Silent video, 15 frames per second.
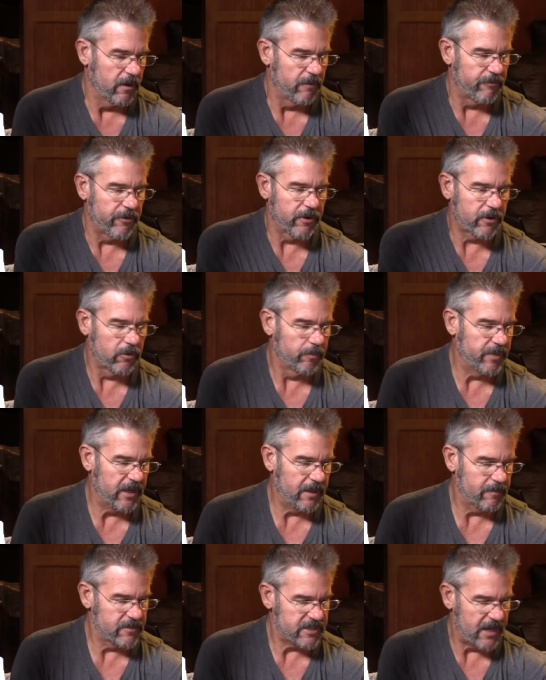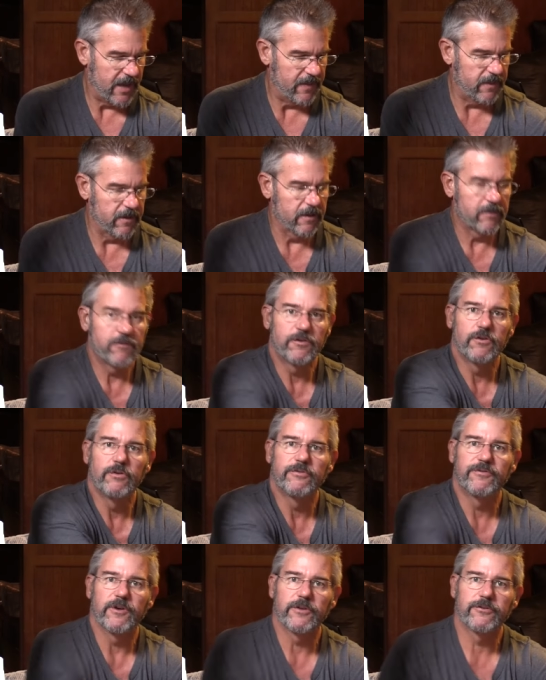vertical beams, and the 2
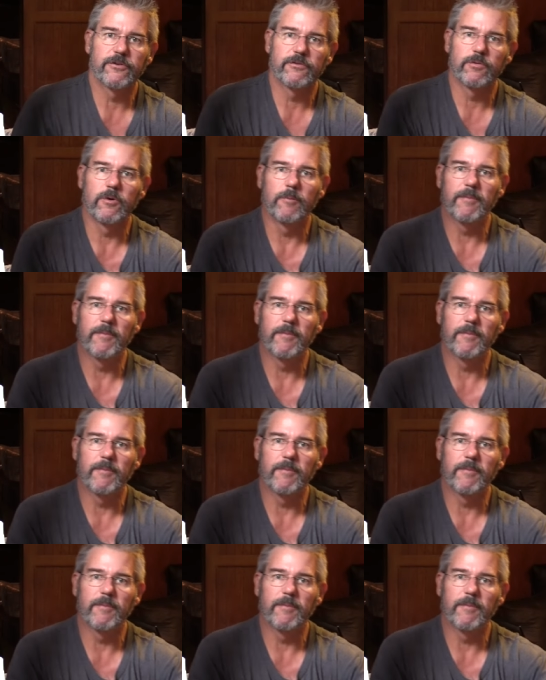filters will